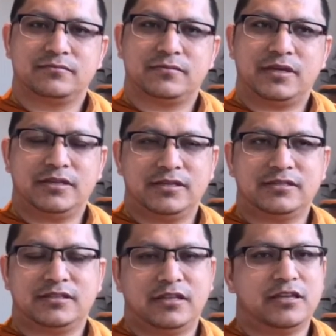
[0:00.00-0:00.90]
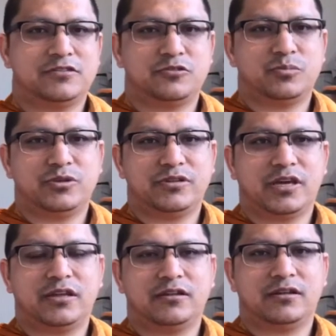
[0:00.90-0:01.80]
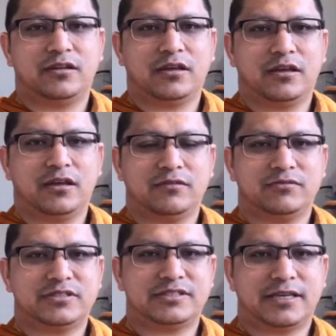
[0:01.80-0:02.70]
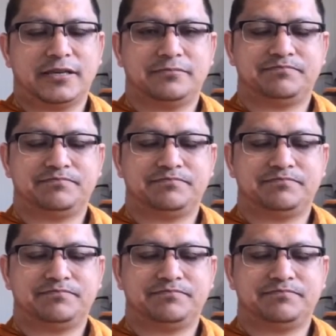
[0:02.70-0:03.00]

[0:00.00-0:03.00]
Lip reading: And this needs to be done, I would say.